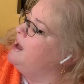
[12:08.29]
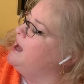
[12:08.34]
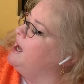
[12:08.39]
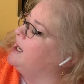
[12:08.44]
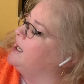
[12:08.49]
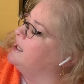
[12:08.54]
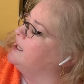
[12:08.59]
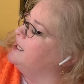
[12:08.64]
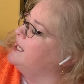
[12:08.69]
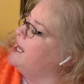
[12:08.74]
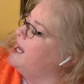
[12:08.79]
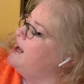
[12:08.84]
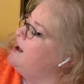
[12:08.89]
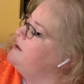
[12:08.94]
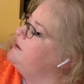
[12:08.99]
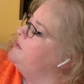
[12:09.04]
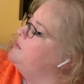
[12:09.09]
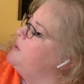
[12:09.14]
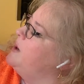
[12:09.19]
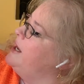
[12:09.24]
A cloud
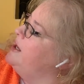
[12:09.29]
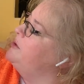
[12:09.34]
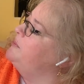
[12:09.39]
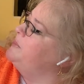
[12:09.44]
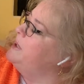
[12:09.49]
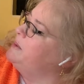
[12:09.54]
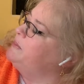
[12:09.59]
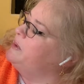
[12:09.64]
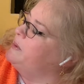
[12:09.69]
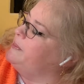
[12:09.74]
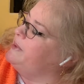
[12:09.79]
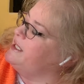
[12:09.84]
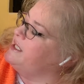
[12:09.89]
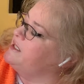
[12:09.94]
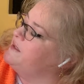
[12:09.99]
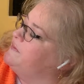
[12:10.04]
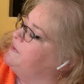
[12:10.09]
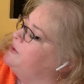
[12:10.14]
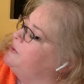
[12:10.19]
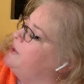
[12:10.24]
of wild
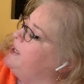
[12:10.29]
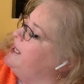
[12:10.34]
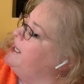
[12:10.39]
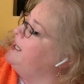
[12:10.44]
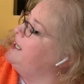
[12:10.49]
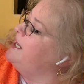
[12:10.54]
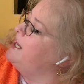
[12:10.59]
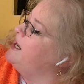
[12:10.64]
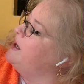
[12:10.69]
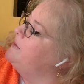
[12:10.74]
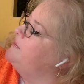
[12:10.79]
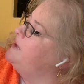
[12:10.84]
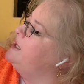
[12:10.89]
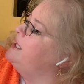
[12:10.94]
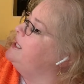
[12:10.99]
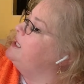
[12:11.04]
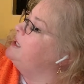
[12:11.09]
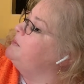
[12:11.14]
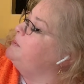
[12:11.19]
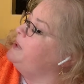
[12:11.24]
bumblebees flew in and out of a
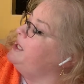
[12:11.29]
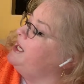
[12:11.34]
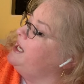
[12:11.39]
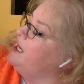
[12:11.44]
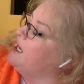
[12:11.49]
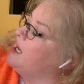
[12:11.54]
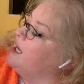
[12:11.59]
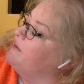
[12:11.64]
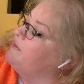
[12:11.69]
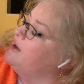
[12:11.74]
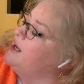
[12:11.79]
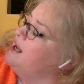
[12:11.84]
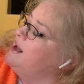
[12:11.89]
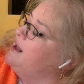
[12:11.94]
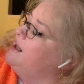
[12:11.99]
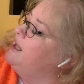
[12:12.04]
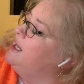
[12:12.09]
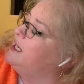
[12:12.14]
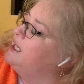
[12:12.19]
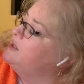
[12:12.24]
hidden beehive
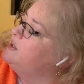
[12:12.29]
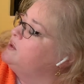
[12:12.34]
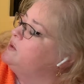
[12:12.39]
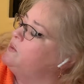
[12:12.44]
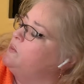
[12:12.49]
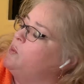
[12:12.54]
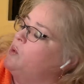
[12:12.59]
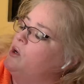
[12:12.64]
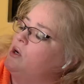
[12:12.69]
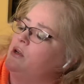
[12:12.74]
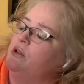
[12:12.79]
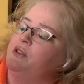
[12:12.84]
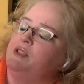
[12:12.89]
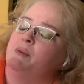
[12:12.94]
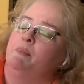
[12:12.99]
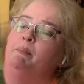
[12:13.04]
like it's the world's